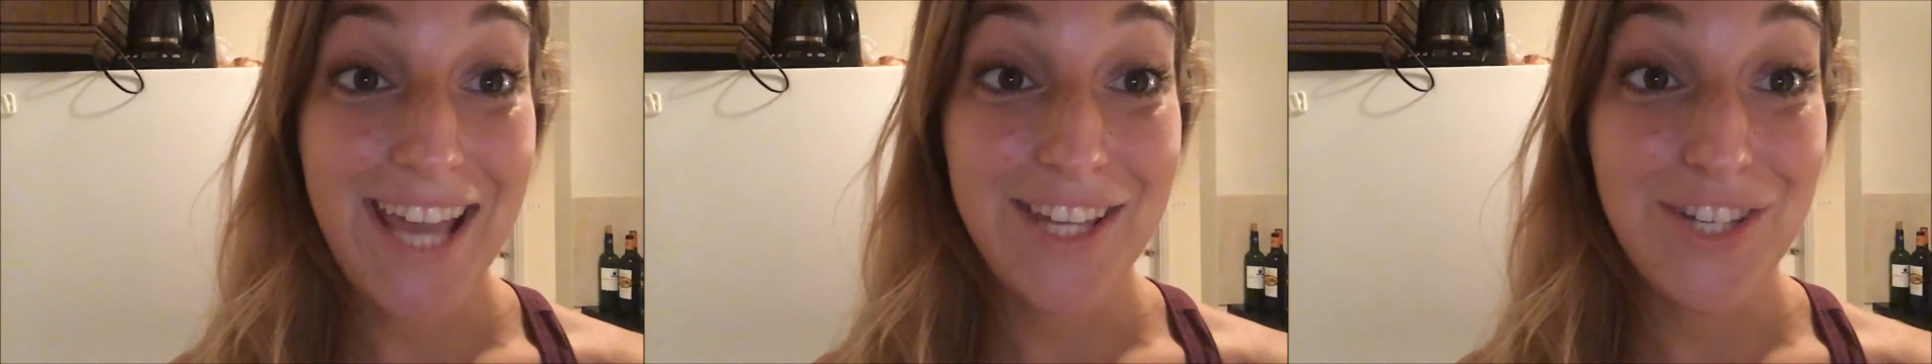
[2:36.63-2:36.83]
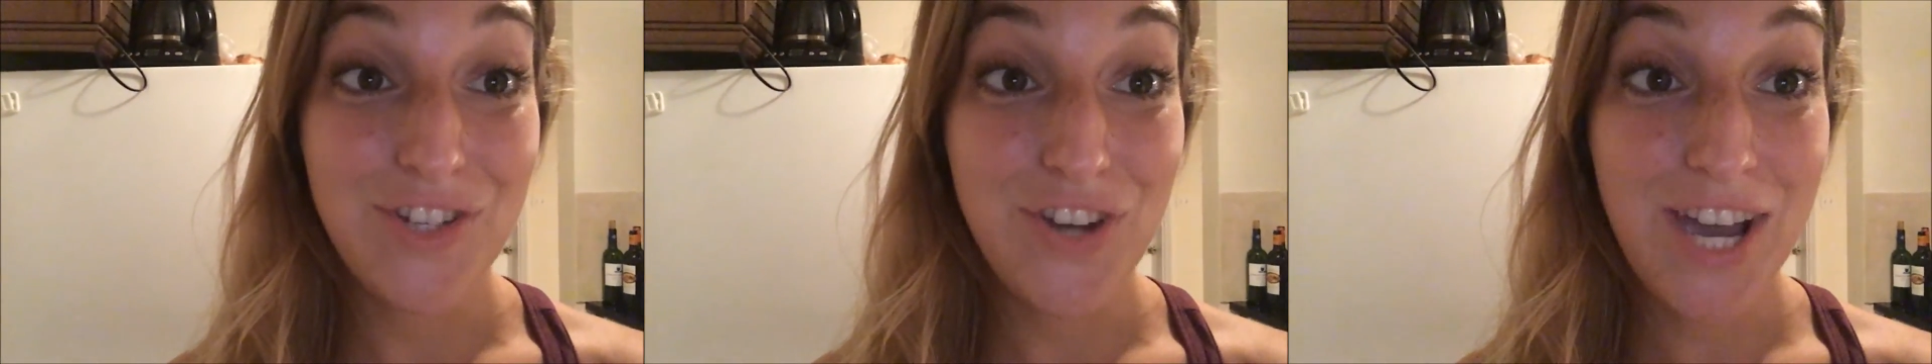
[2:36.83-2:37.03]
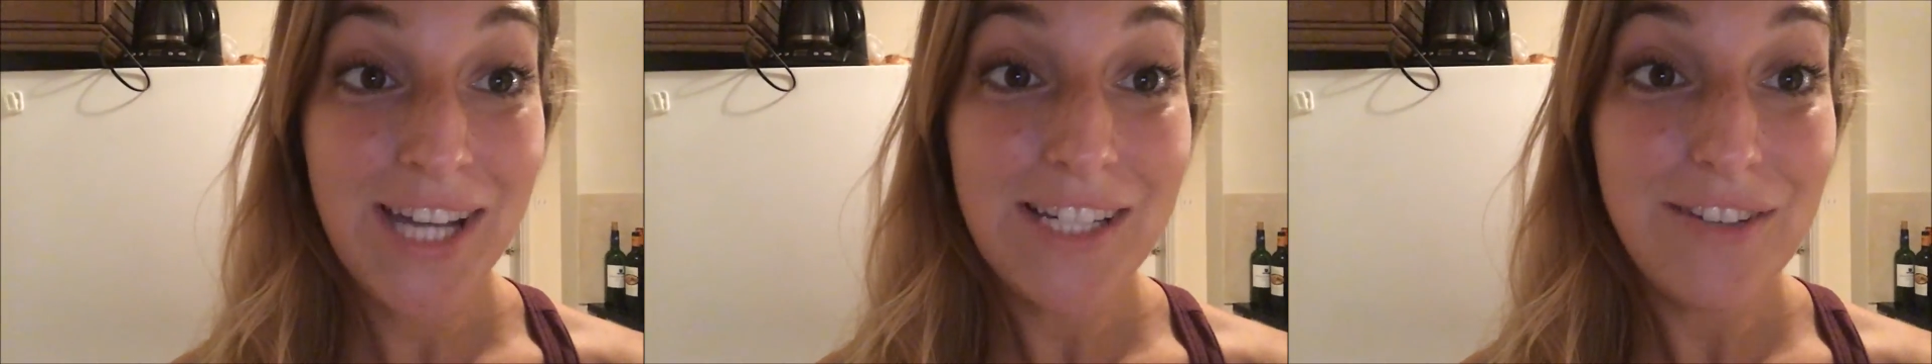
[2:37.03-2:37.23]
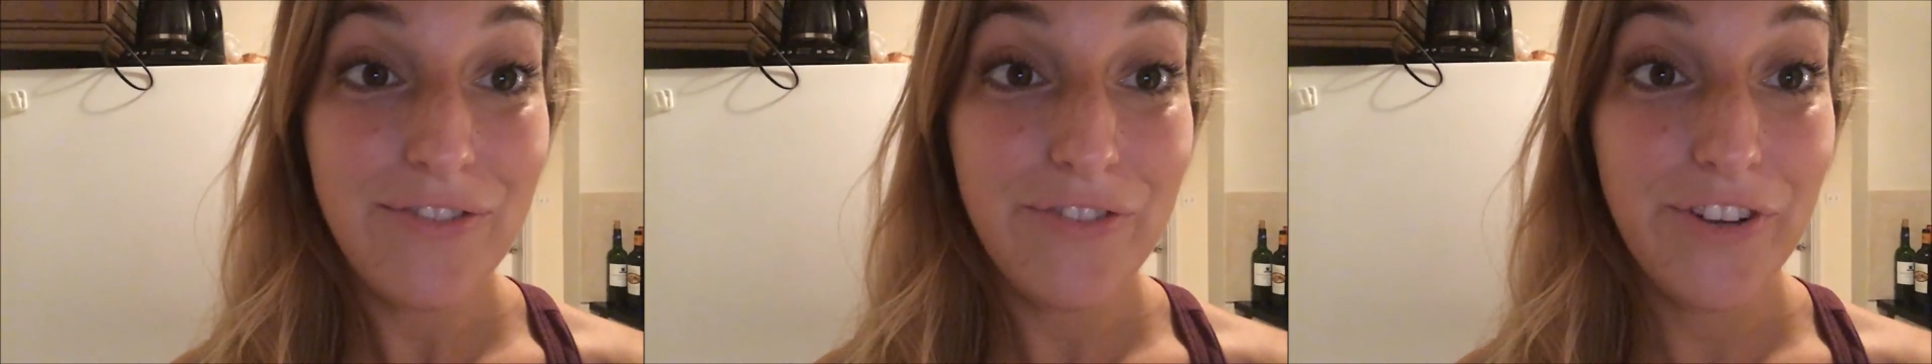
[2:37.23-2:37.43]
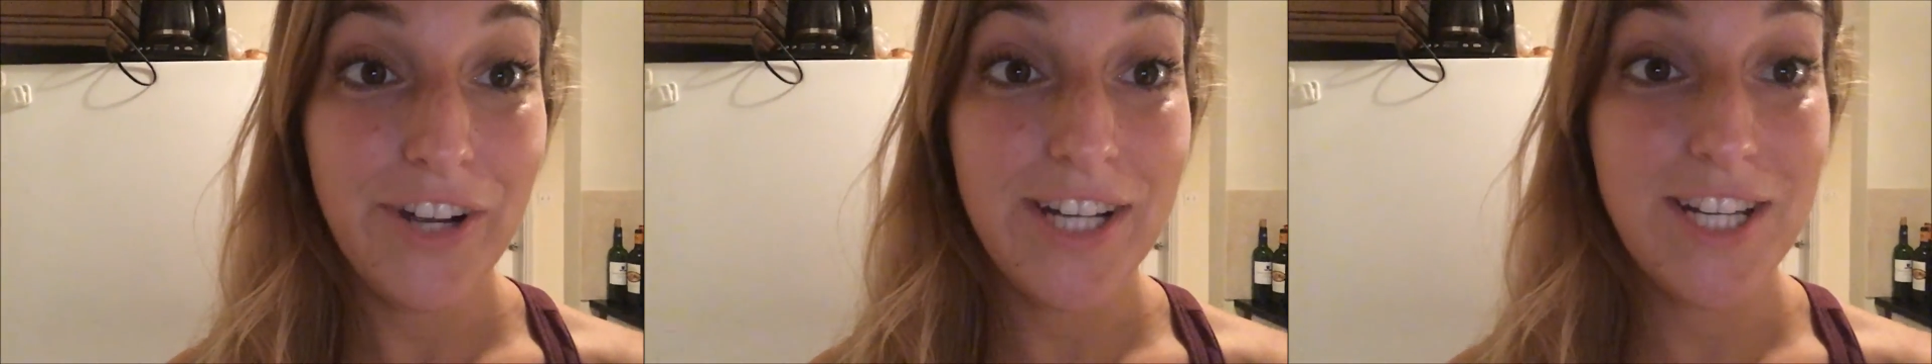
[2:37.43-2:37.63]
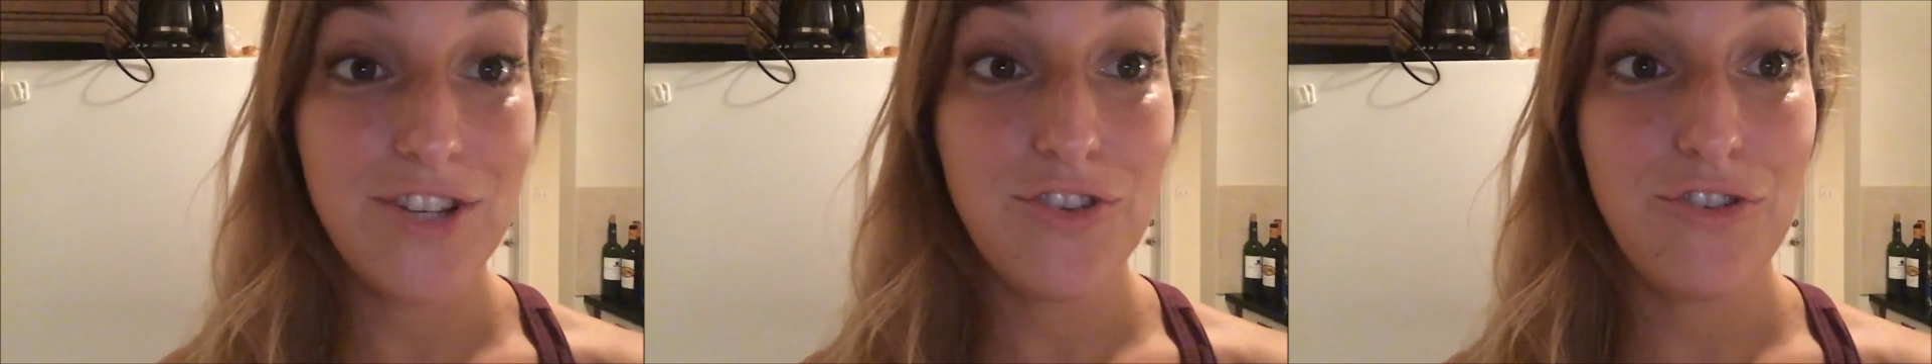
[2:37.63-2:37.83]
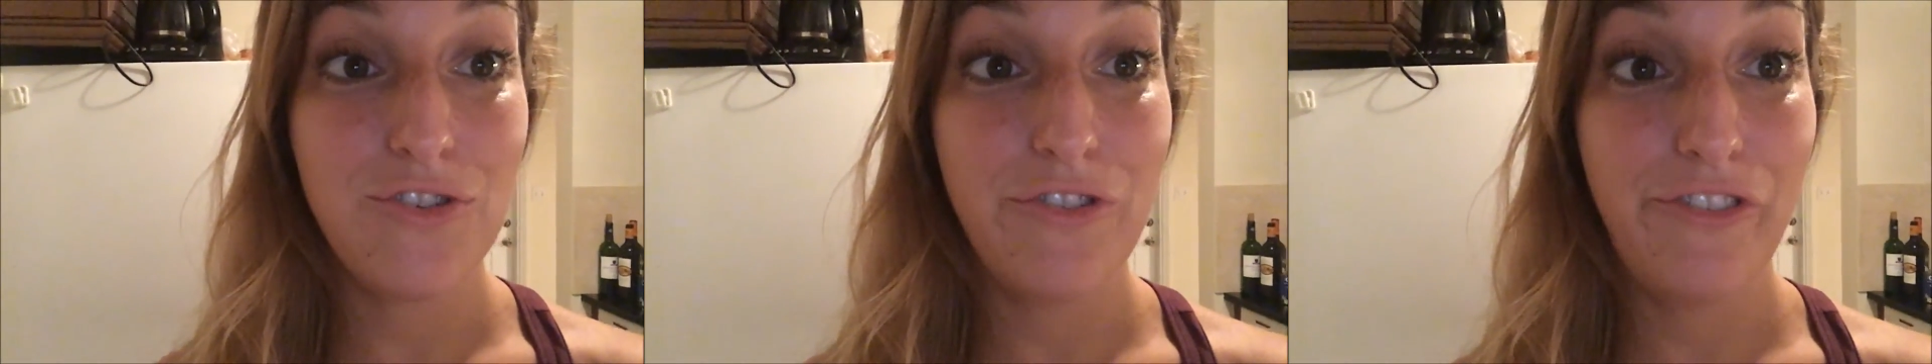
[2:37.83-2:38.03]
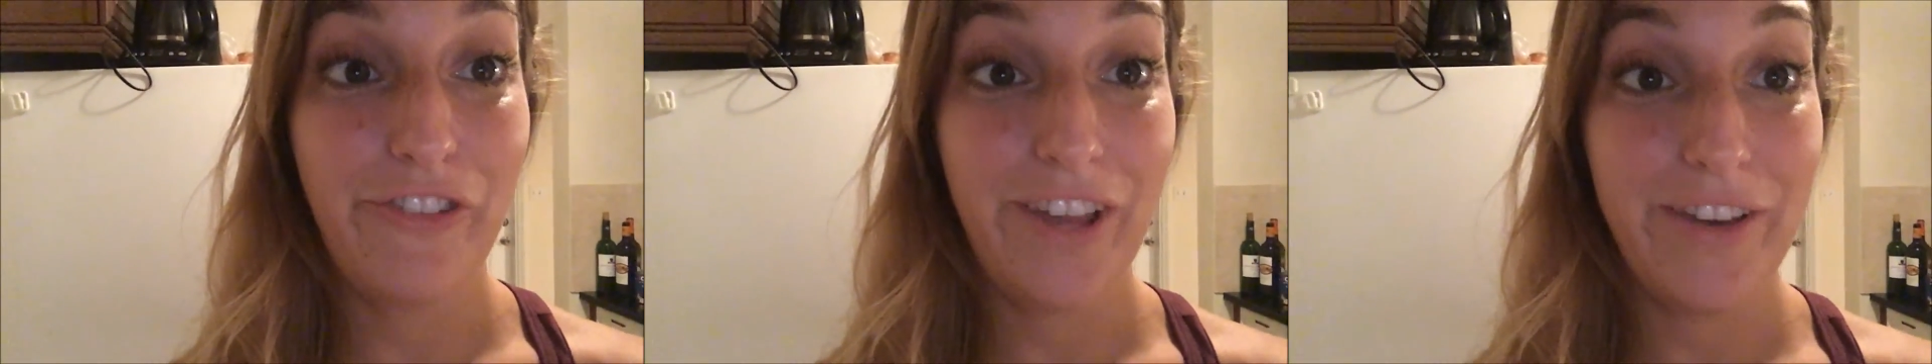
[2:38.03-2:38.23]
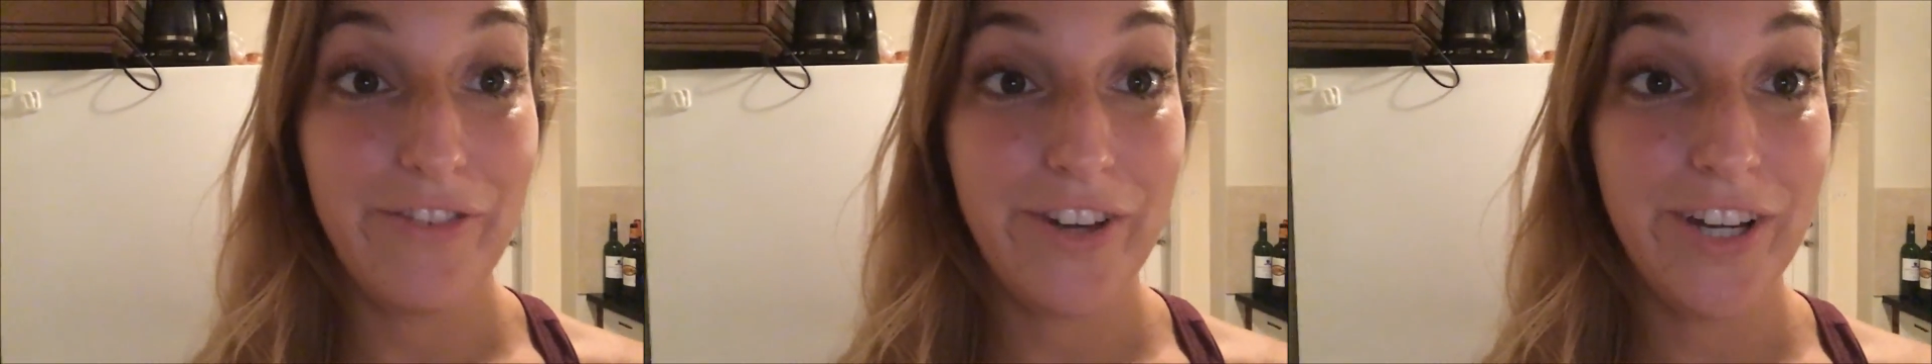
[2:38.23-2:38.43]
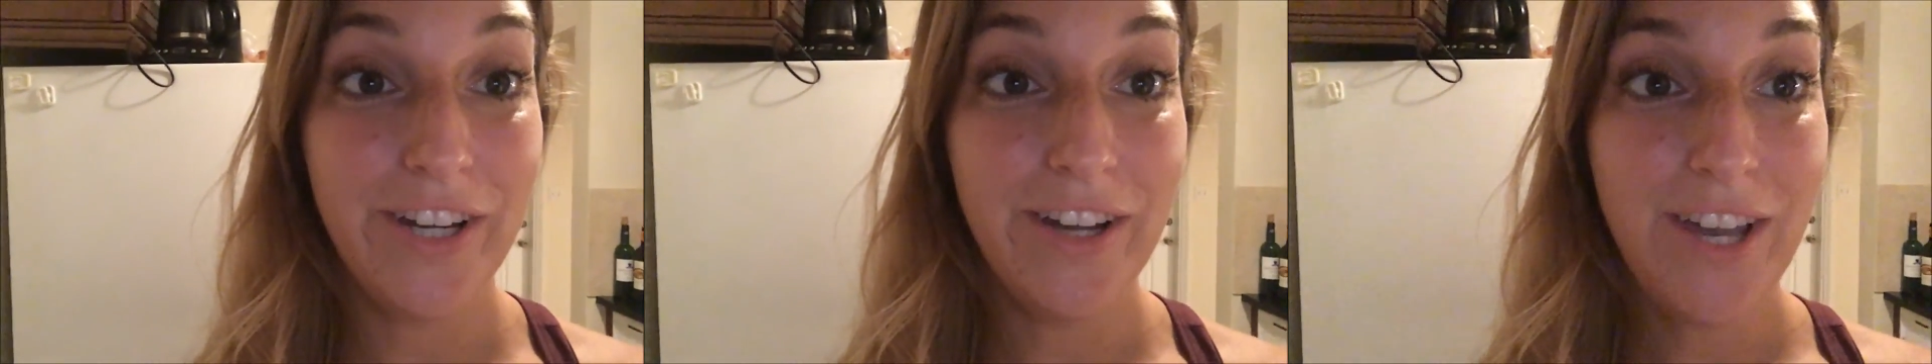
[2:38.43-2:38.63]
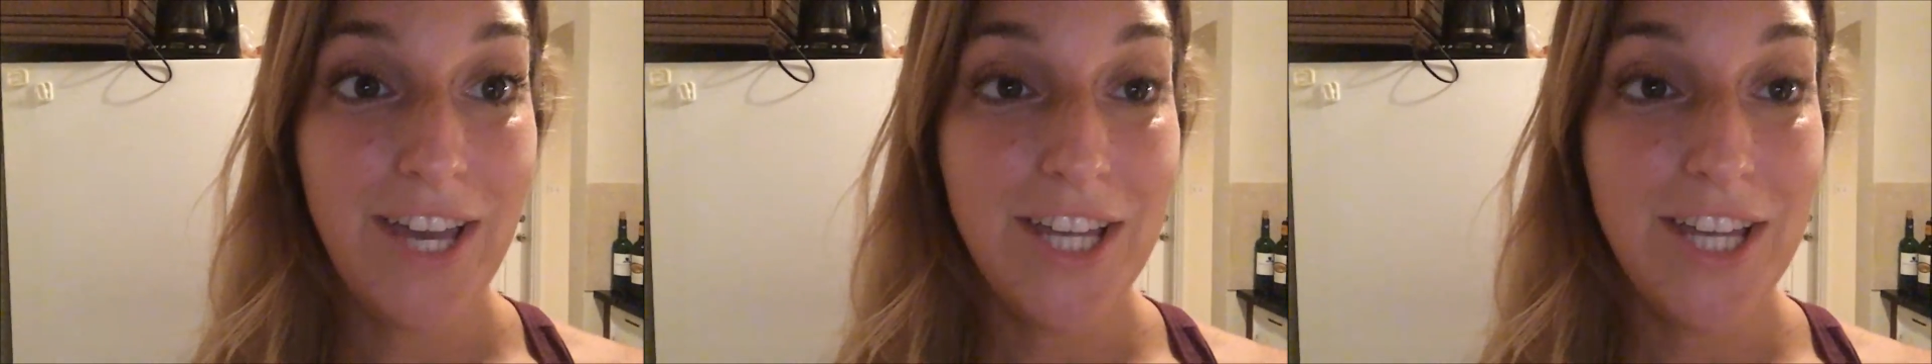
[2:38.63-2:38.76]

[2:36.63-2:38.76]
extract for additional flavor.